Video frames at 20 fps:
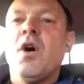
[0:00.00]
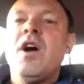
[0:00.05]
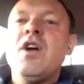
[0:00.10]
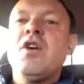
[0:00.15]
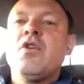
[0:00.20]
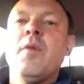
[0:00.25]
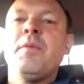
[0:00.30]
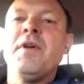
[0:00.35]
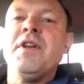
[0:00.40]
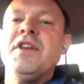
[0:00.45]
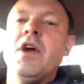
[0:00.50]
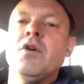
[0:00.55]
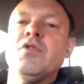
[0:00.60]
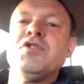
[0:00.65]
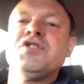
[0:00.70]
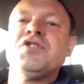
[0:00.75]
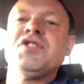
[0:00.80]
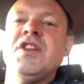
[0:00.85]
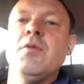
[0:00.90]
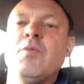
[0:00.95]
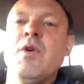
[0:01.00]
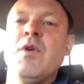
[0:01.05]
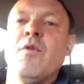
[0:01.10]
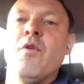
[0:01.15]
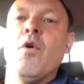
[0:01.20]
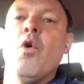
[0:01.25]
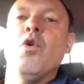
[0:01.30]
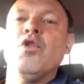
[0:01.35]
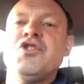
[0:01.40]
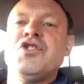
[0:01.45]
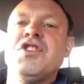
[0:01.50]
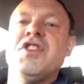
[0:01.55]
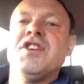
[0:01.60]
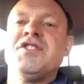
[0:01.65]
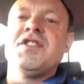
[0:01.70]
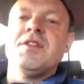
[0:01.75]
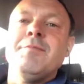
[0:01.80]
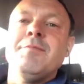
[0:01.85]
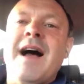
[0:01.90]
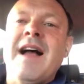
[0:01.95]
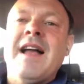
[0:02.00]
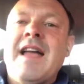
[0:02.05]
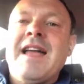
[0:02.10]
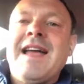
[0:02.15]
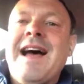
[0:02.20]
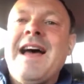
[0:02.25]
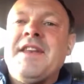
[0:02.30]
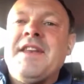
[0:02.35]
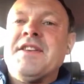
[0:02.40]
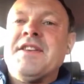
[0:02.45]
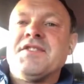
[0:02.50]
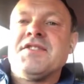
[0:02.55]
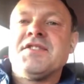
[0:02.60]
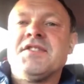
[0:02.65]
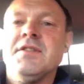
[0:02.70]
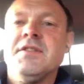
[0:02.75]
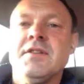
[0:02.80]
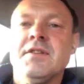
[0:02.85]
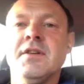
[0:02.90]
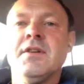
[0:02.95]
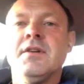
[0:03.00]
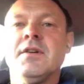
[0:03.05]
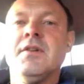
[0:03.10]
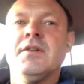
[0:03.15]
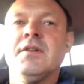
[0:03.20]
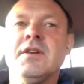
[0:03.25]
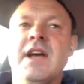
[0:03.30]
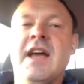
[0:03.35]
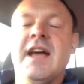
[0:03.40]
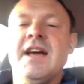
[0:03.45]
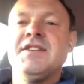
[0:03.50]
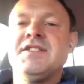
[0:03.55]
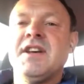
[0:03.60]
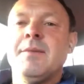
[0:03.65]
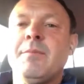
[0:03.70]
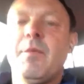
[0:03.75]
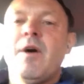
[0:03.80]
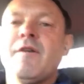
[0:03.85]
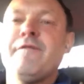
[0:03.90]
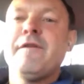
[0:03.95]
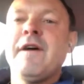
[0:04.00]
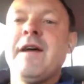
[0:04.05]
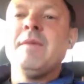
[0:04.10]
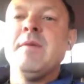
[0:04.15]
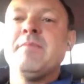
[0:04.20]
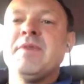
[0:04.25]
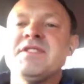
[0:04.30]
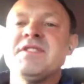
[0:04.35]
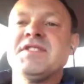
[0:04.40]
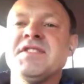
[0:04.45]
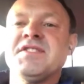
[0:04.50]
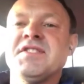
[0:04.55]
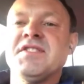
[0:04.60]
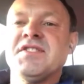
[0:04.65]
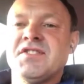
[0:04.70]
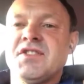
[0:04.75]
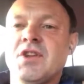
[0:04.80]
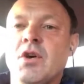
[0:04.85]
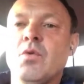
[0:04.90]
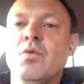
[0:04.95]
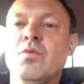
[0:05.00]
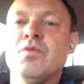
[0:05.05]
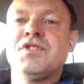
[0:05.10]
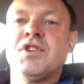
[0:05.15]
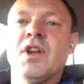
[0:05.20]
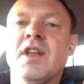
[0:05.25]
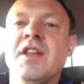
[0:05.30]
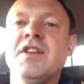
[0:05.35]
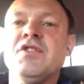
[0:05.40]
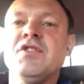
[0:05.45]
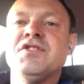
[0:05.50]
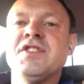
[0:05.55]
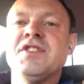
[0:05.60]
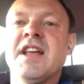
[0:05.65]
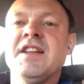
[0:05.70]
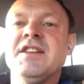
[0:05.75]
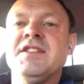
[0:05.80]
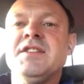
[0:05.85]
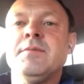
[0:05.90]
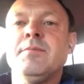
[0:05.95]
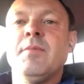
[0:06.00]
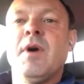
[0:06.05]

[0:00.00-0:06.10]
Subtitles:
grew up in Nelson, and we were orchardists and market gardeners. And my family business is still in New Zealand. My